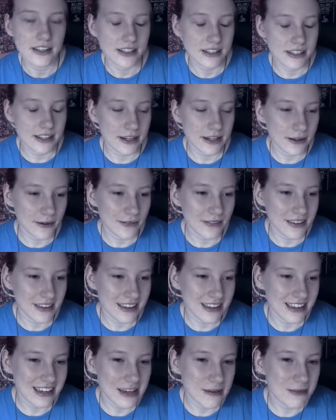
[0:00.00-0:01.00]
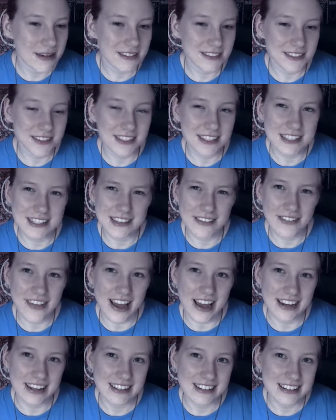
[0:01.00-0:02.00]
You know, he basically did
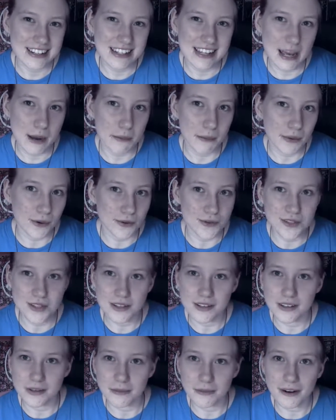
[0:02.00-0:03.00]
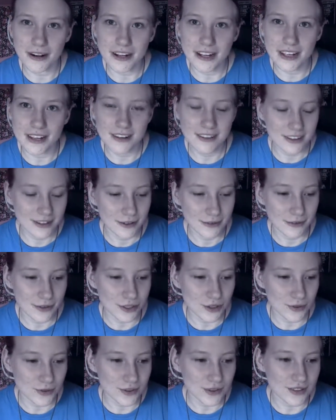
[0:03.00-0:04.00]
that, and he did get most of them right,
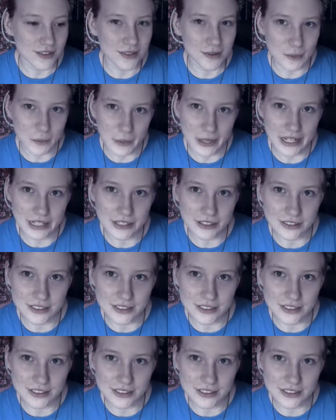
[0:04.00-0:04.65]
which was wild.